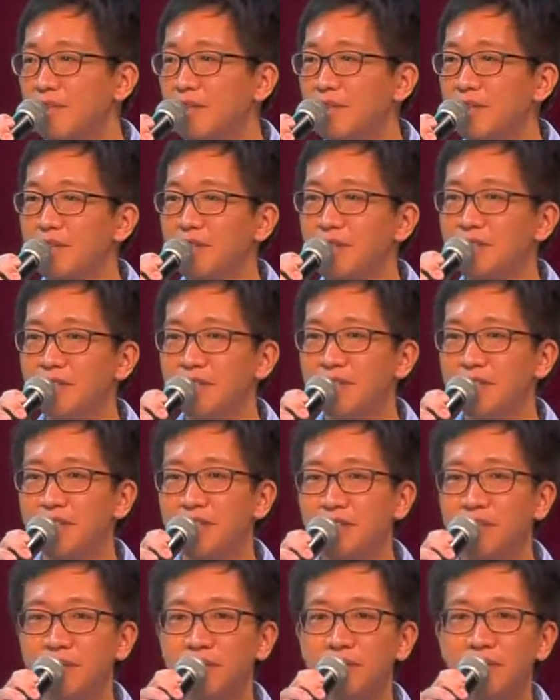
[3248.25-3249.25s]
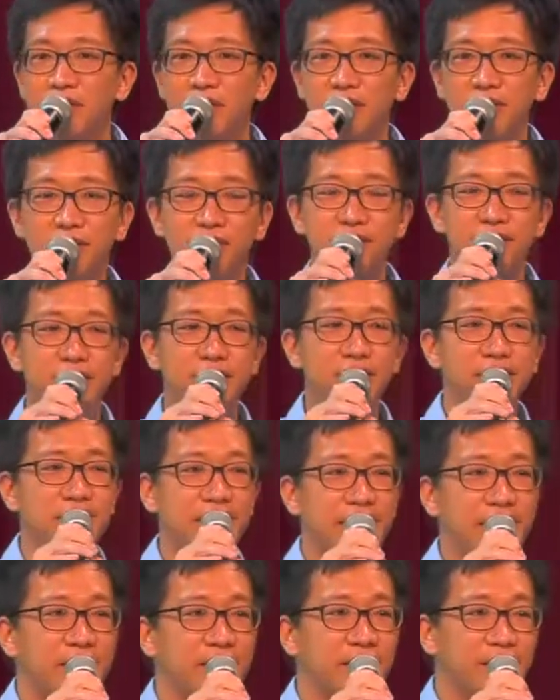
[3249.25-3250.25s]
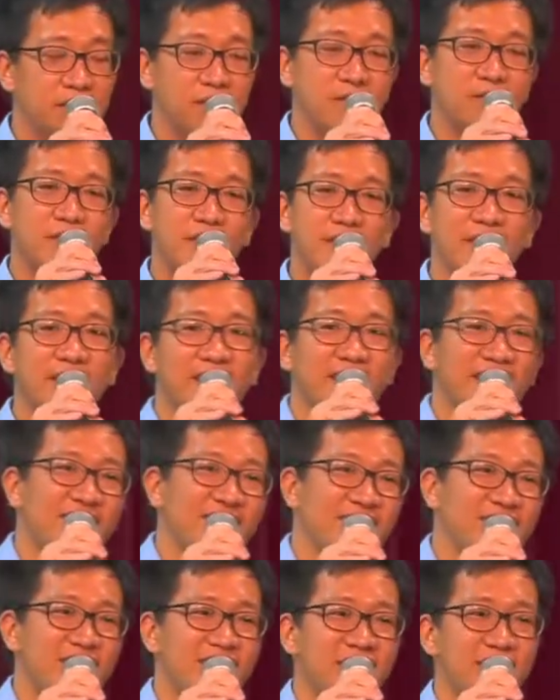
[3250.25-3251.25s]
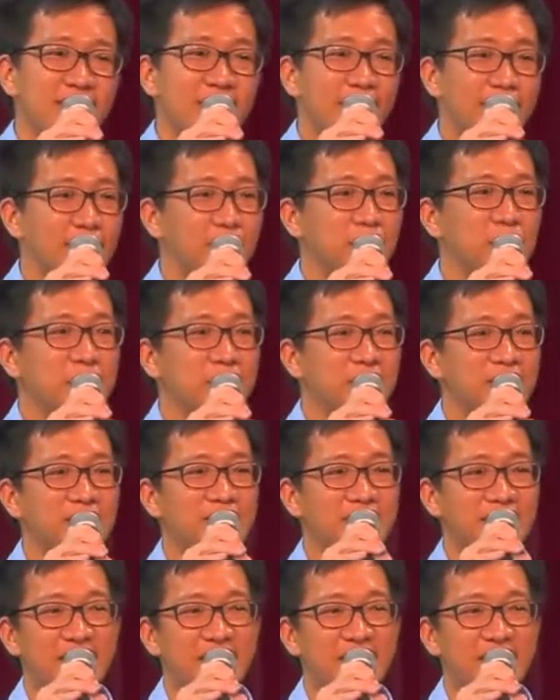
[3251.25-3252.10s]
Right? Will he feel like, oh, yeah, this is a nice place.